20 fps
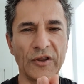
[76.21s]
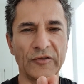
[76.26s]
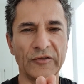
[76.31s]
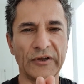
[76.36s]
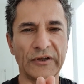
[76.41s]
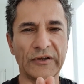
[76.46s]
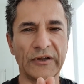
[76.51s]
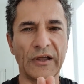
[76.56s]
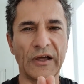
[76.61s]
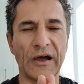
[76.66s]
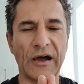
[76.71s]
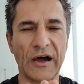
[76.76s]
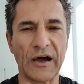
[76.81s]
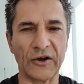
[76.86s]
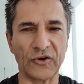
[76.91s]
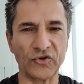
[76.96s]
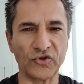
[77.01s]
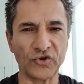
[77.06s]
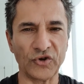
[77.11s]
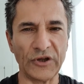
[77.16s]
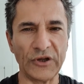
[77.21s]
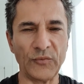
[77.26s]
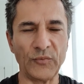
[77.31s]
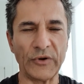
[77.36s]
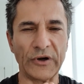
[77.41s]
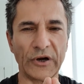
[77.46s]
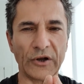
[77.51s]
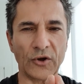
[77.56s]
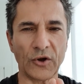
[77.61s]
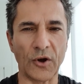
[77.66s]
that actually
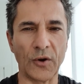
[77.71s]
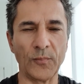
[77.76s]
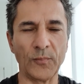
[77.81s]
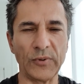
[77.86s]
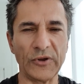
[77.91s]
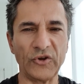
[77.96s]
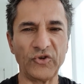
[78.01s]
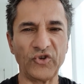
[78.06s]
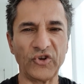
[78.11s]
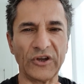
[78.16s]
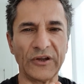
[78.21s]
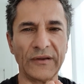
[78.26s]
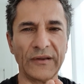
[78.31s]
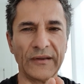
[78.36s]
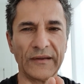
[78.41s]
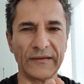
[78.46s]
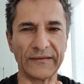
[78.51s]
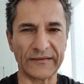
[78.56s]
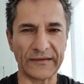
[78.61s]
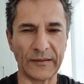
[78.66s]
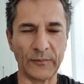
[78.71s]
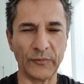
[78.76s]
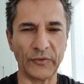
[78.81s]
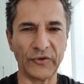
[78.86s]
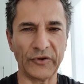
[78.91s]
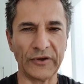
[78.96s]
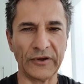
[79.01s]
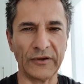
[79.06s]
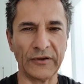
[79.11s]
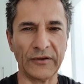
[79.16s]
we're accomplishing
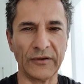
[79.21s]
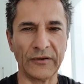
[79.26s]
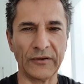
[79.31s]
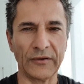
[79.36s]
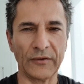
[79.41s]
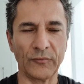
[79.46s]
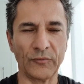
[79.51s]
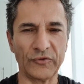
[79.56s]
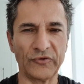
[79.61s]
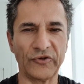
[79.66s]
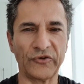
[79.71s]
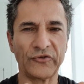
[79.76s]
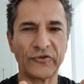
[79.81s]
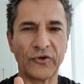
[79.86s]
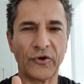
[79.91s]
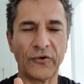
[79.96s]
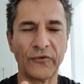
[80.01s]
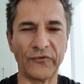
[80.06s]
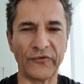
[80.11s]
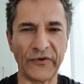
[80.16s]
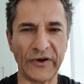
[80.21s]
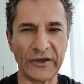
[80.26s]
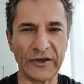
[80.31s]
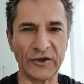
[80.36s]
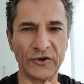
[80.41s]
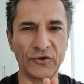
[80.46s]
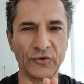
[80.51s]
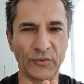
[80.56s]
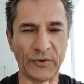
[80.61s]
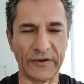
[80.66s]
something which is of
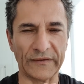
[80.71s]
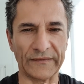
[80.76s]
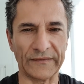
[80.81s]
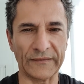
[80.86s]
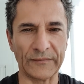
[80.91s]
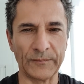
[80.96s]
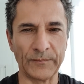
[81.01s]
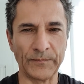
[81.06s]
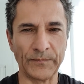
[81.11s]
value to us.